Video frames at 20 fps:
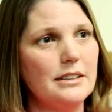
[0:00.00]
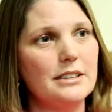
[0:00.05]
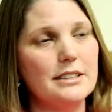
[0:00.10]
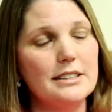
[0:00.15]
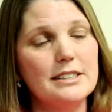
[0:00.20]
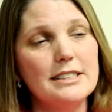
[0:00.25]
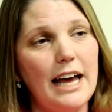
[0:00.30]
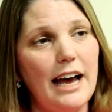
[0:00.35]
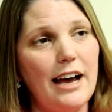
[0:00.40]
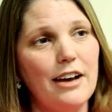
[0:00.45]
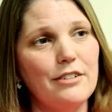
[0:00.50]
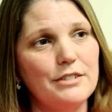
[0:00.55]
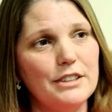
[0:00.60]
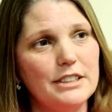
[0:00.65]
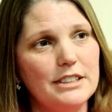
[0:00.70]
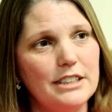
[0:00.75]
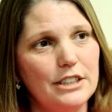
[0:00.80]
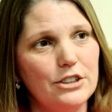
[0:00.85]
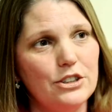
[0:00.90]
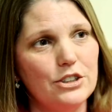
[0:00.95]
The staff, the
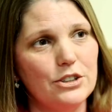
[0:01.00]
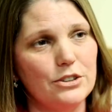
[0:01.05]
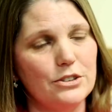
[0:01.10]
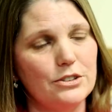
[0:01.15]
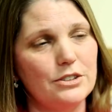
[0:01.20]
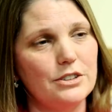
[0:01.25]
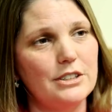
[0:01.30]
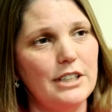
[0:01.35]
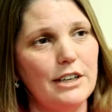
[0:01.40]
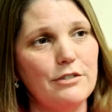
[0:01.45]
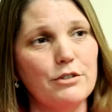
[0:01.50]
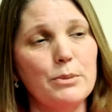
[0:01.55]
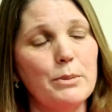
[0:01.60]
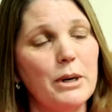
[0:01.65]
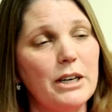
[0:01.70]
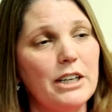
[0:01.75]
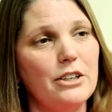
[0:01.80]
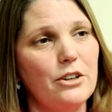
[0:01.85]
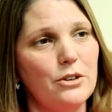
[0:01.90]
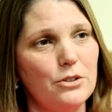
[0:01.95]
teachers,
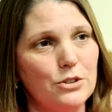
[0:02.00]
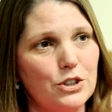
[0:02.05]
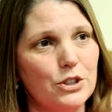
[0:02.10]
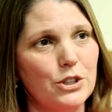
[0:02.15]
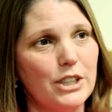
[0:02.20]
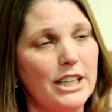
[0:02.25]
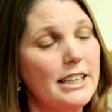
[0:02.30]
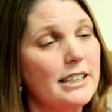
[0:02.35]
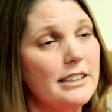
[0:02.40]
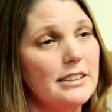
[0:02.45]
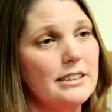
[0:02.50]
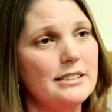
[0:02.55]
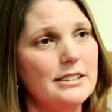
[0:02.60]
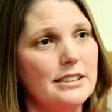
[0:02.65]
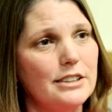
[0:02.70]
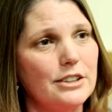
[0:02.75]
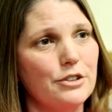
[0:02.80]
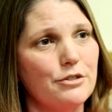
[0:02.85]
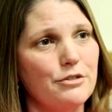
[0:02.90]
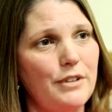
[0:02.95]
everybody knows your kids
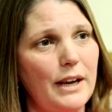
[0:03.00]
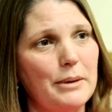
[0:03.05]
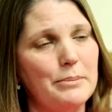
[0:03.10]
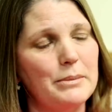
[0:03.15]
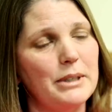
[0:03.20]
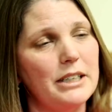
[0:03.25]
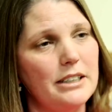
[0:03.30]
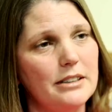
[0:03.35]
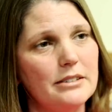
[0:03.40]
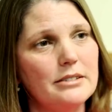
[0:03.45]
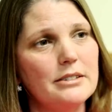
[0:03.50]
and your family.